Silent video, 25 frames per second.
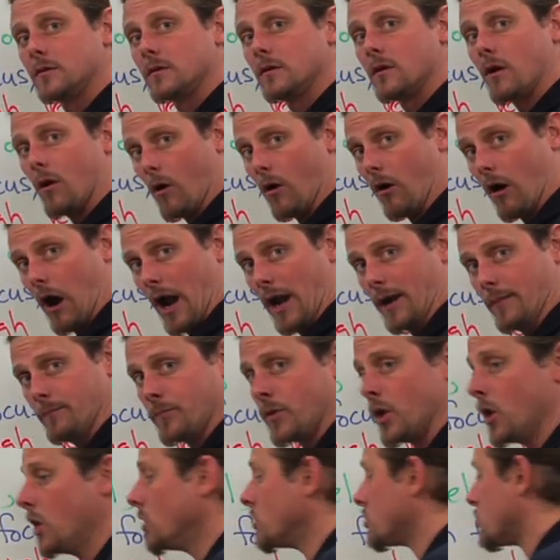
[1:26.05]
all right?
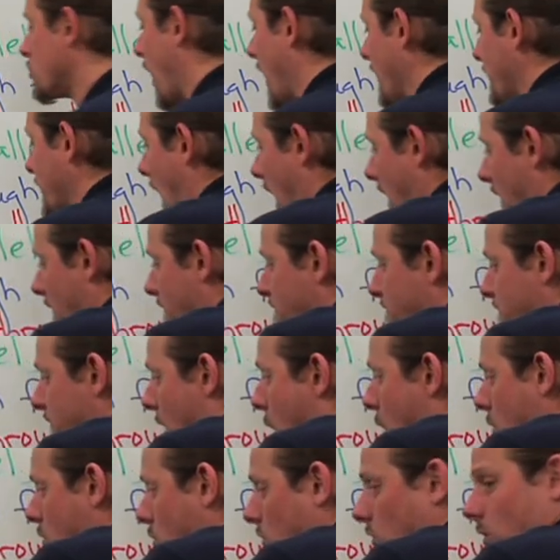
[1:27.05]
So I've got a
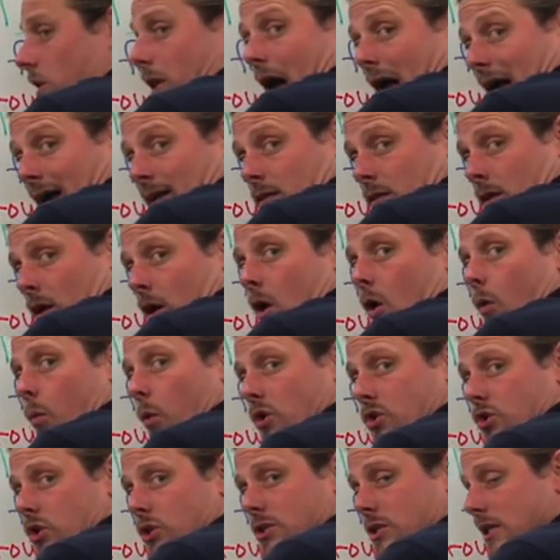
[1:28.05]
focal length,
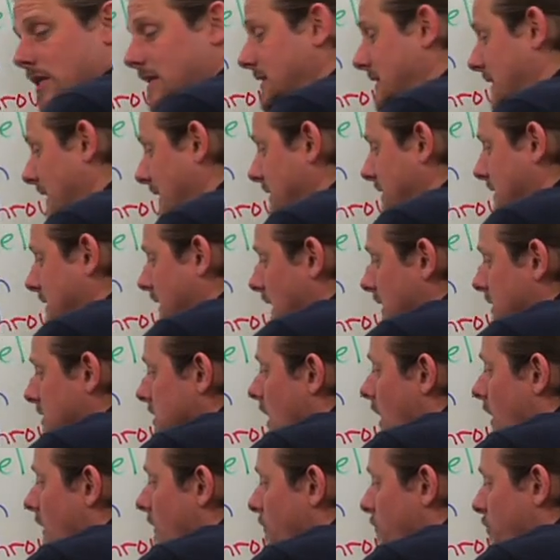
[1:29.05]
which is the distance
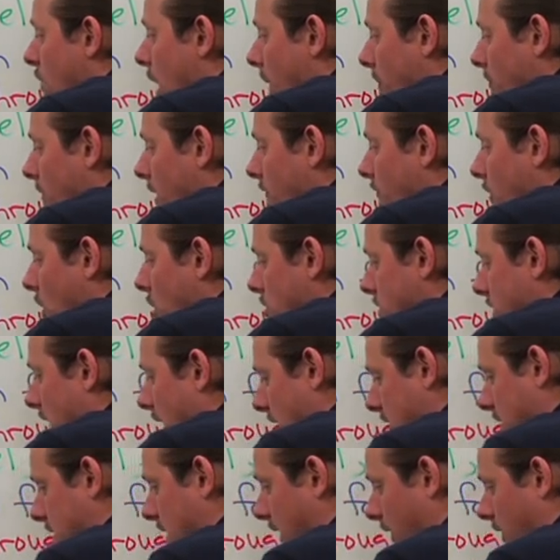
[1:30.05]
from the
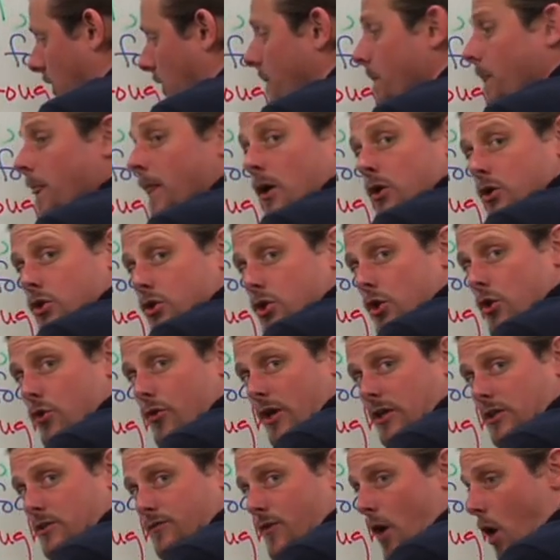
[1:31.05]
vertex here to
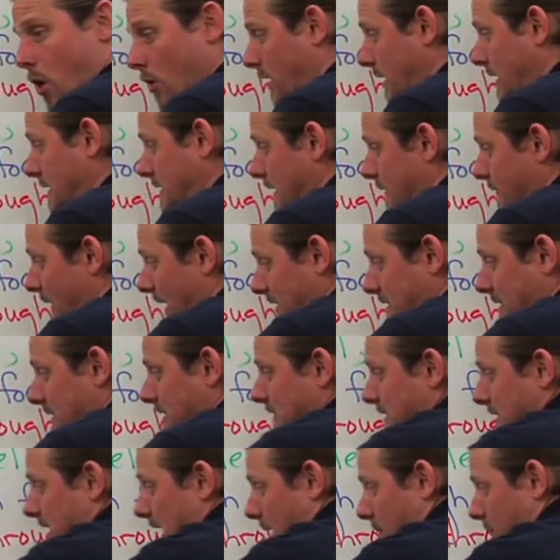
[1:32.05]
this focus, and that's the
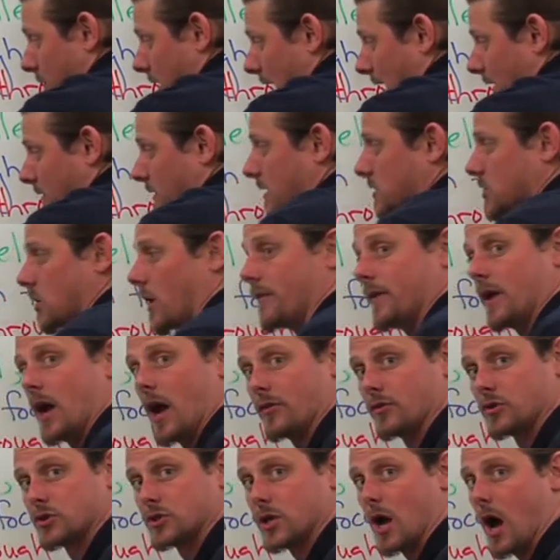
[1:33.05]
same length as on the
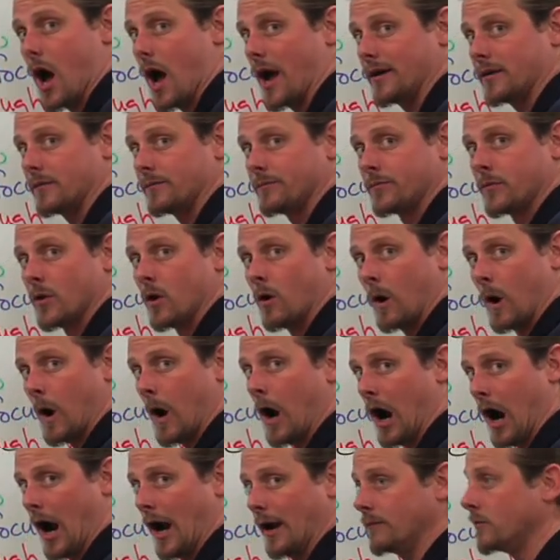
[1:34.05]
other side.
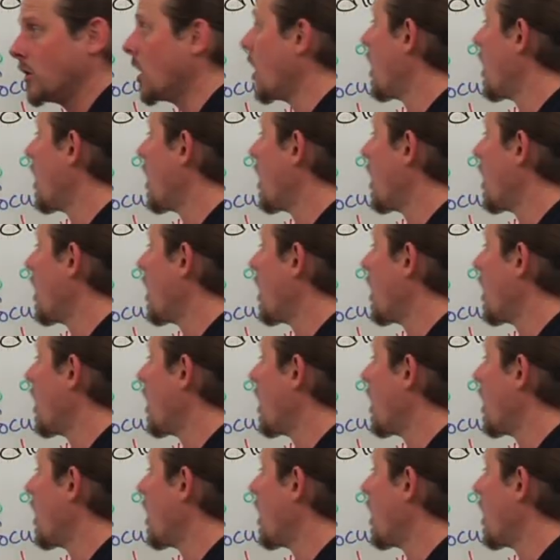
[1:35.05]
All right,